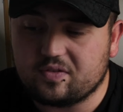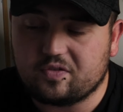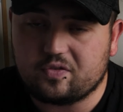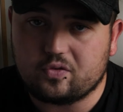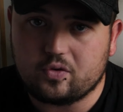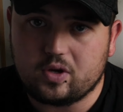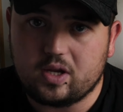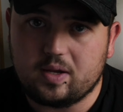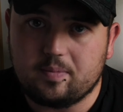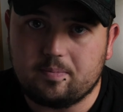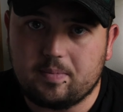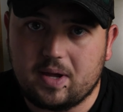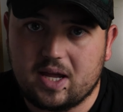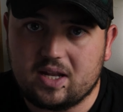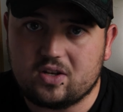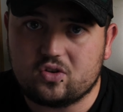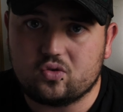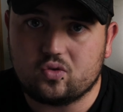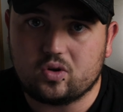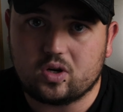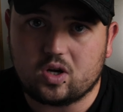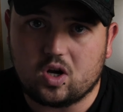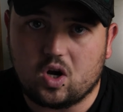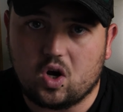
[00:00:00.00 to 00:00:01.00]
a free
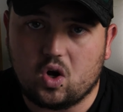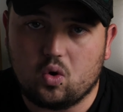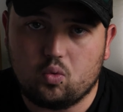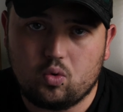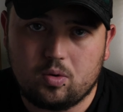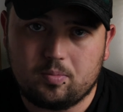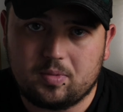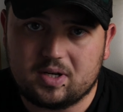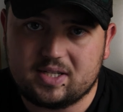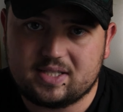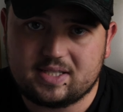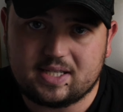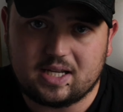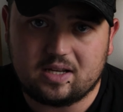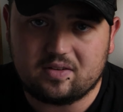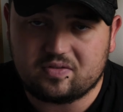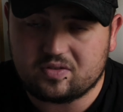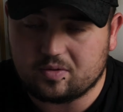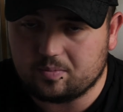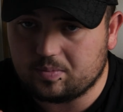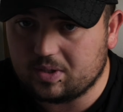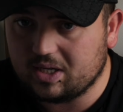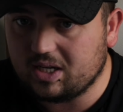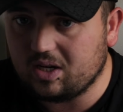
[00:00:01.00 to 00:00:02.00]
mentoring call with
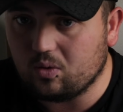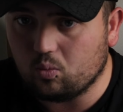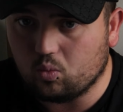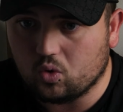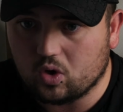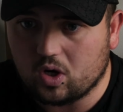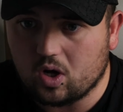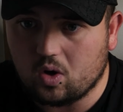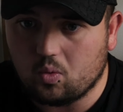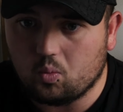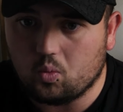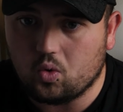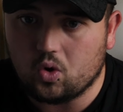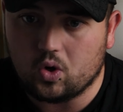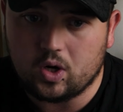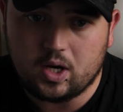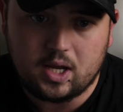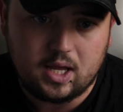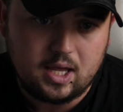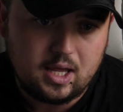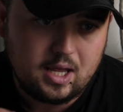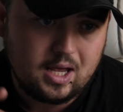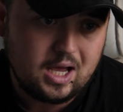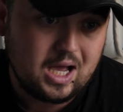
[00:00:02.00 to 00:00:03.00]
myself, completely
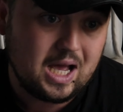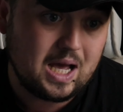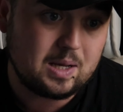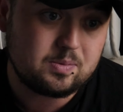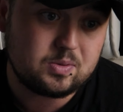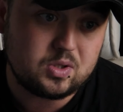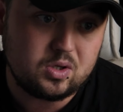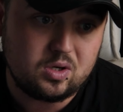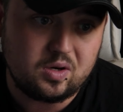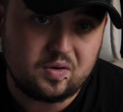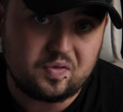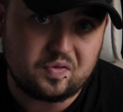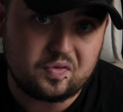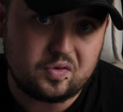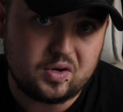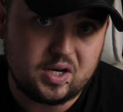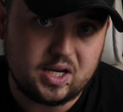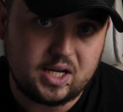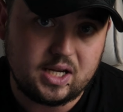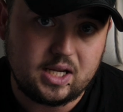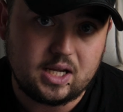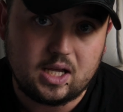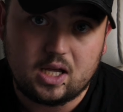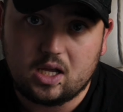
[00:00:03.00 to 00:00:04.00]
one-on-one, absolutely
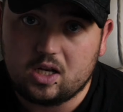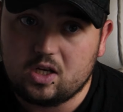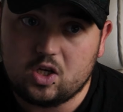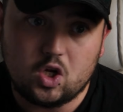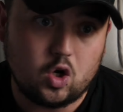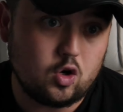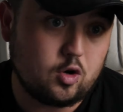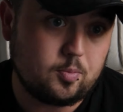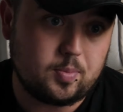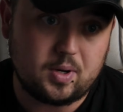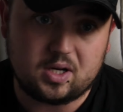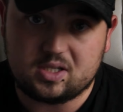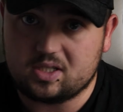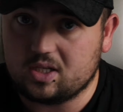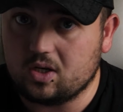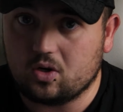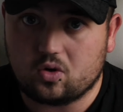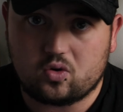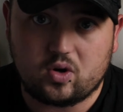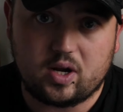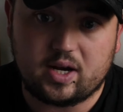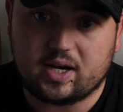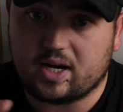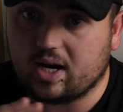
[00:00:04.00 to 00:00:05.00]
free. No deposit,
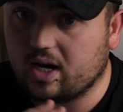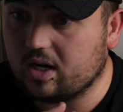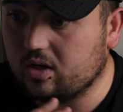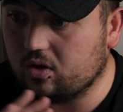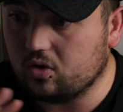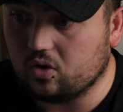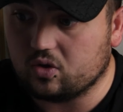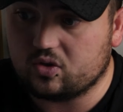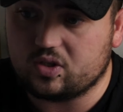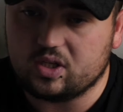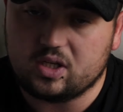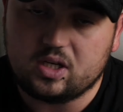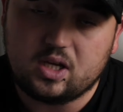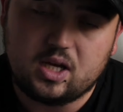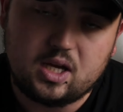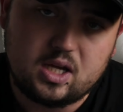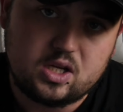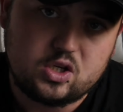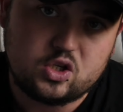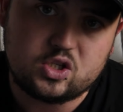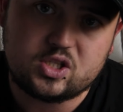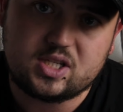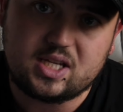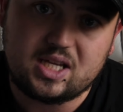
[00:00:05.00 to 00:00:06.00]
no credit card, nothing.
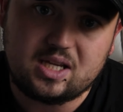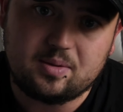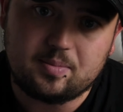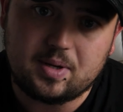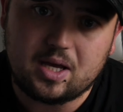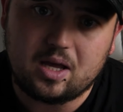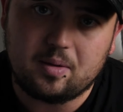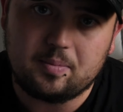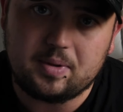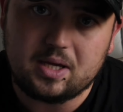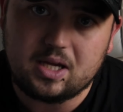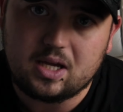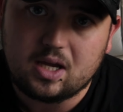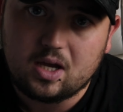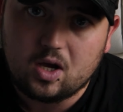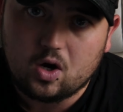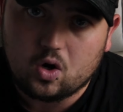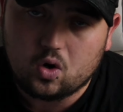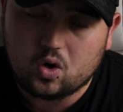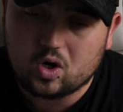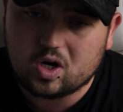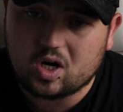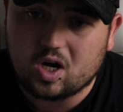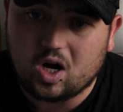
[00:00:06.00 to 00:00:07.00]
Just email me
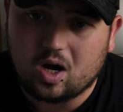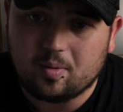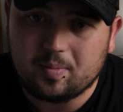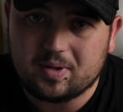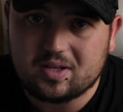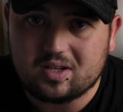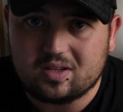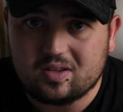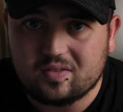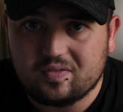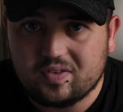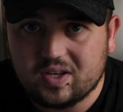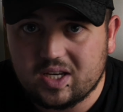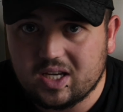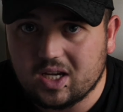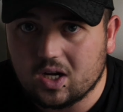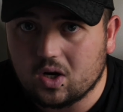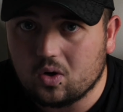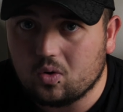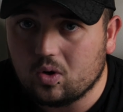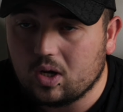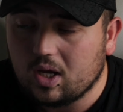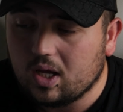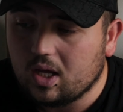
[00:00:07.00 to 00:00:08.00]
or comment on the
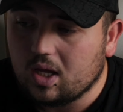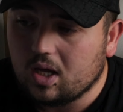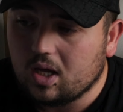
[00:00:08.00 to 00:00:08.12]
video.